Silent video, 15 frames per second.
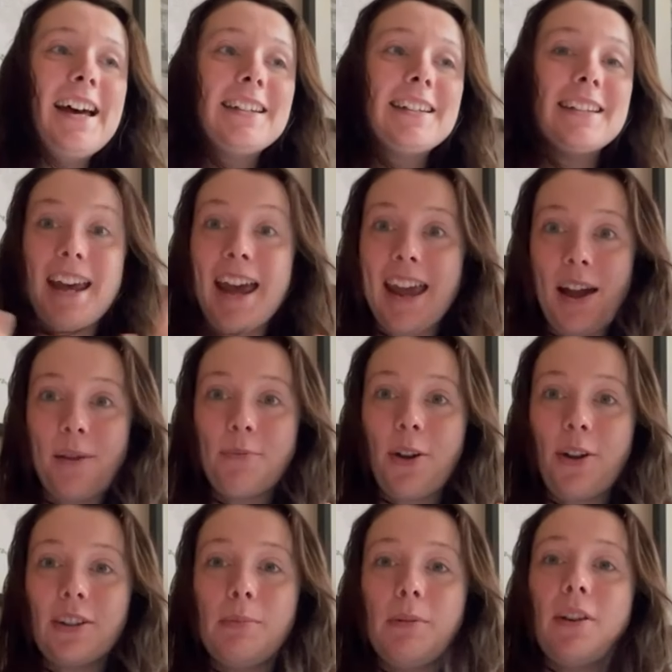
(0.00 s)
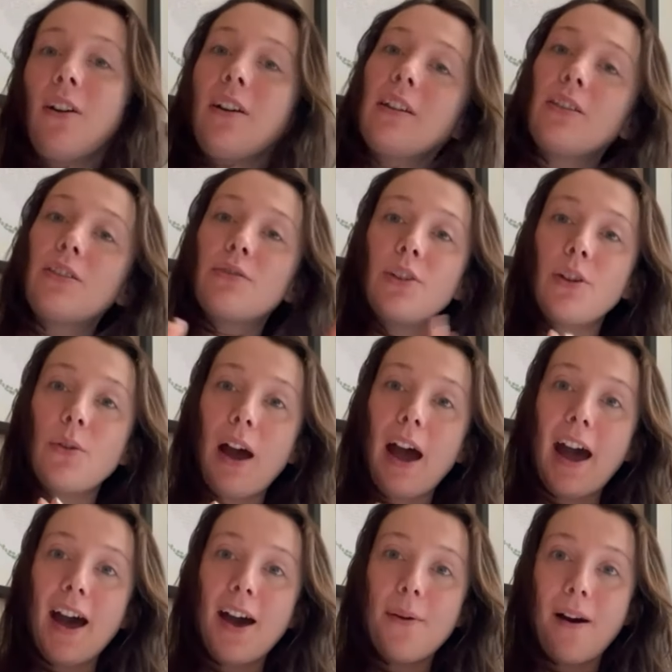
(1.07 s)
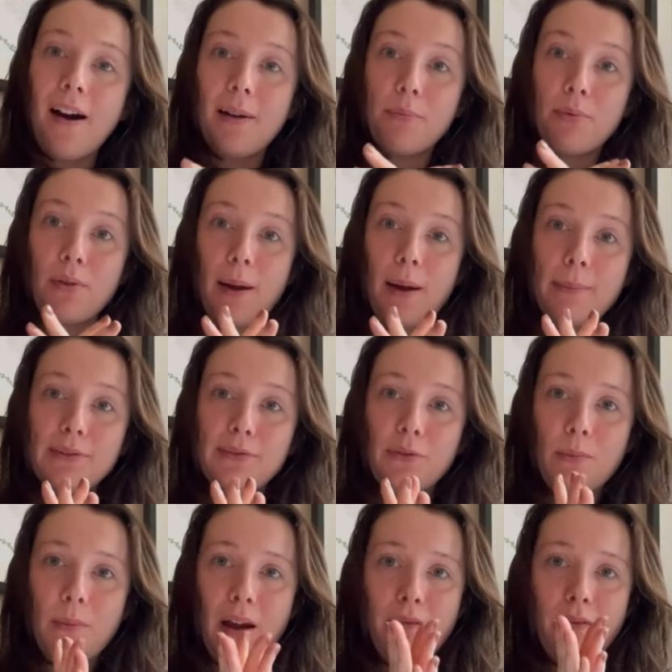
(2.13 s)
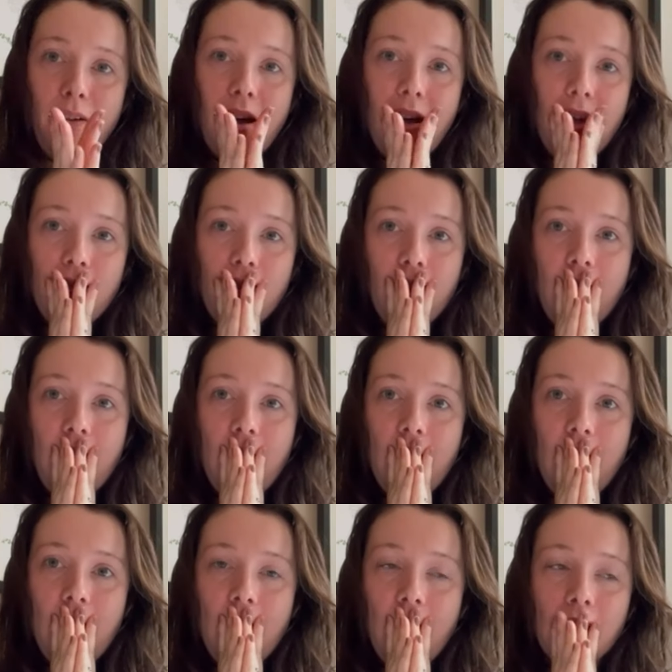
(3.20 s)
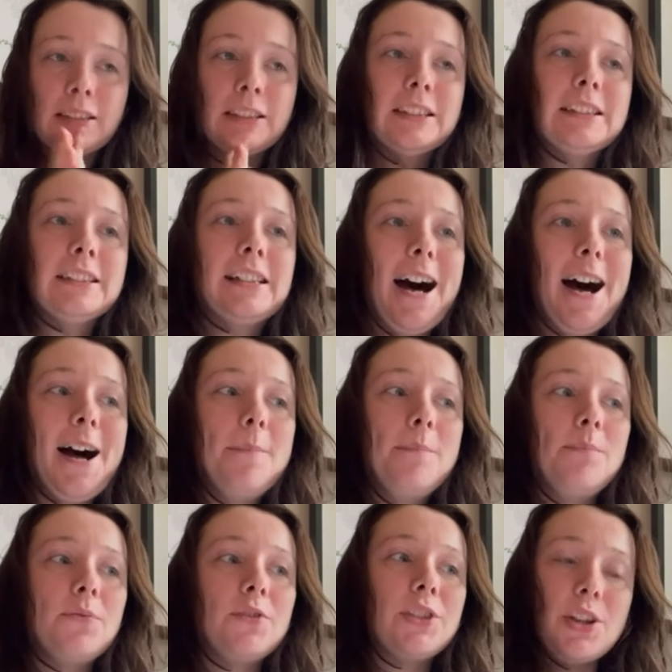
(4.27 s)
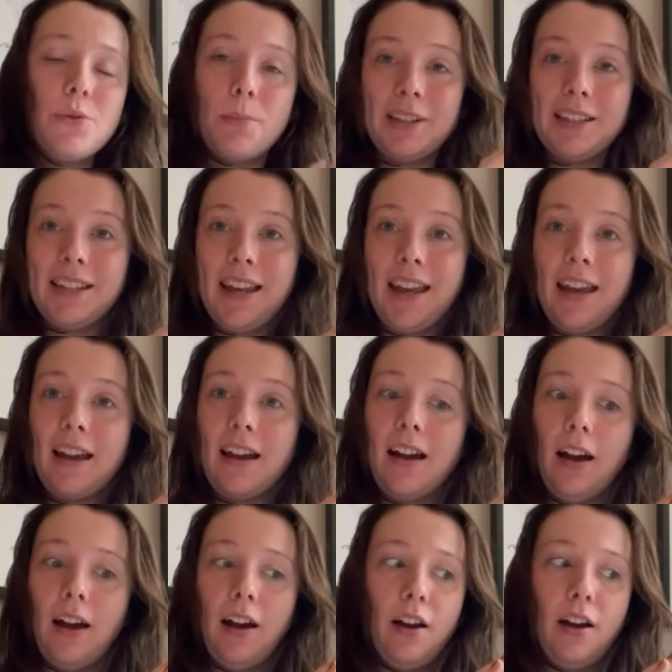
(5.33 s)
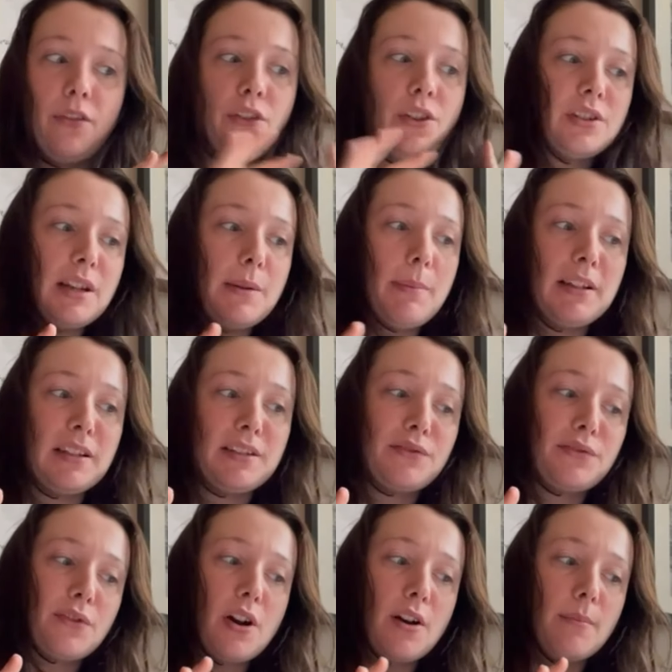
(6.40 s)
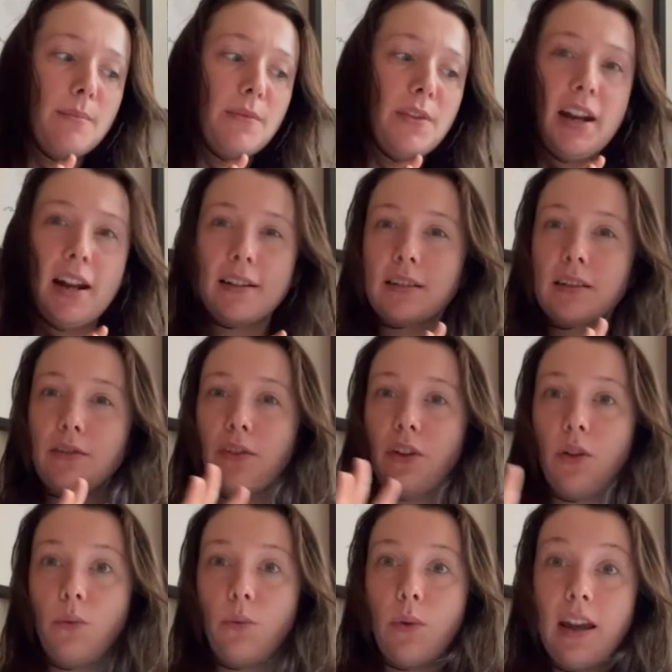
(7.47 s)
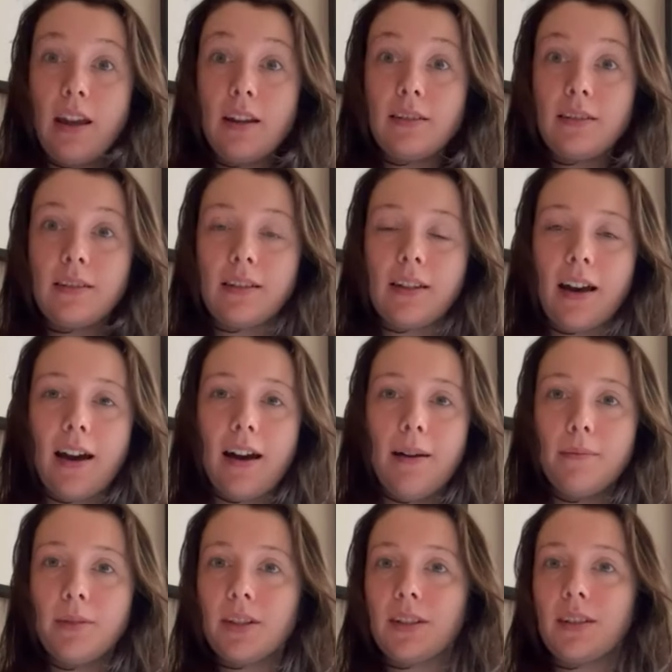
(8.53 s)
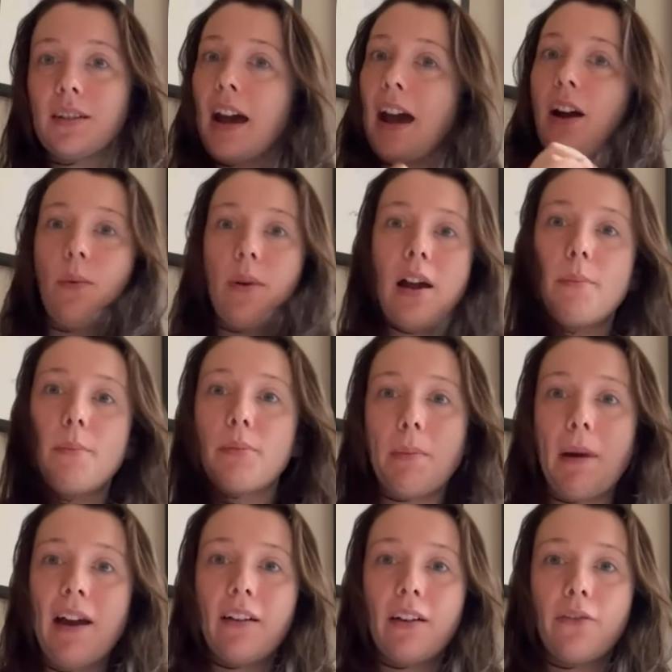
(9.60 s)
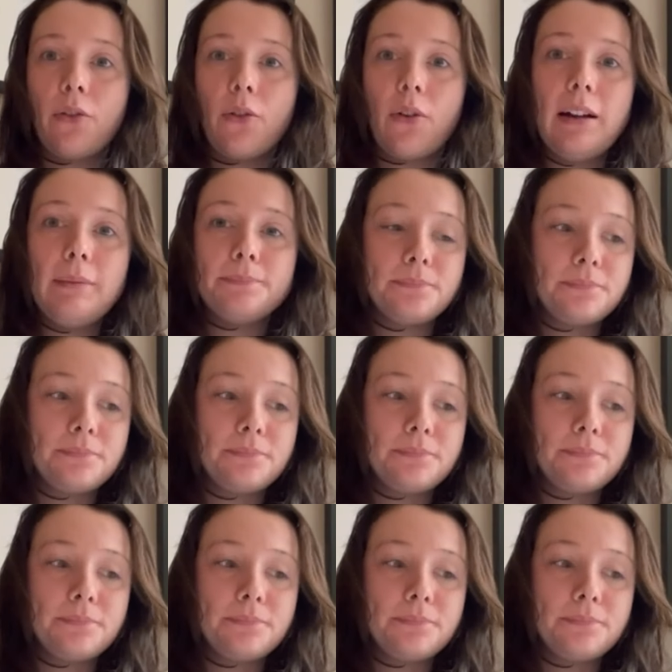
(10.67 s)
Today I'm going to be going through how I prepped for my Viva. So you'll be seeing a few snippets from the next few weeks, just how we are preparing for it.